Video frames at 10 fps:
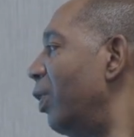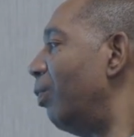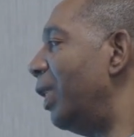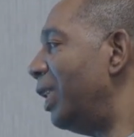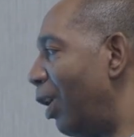
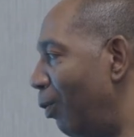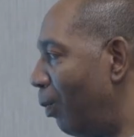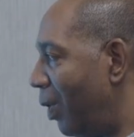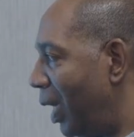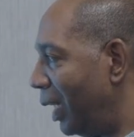We don't
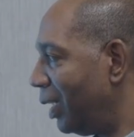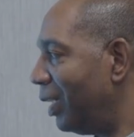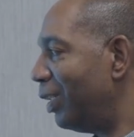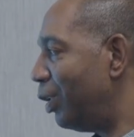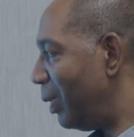want
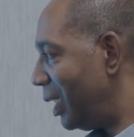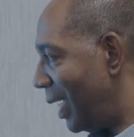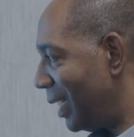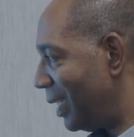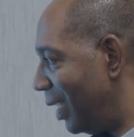to be
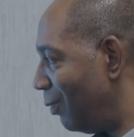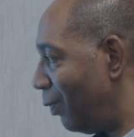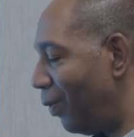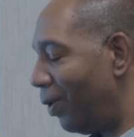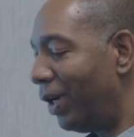testing
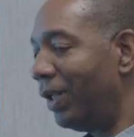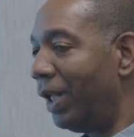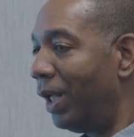for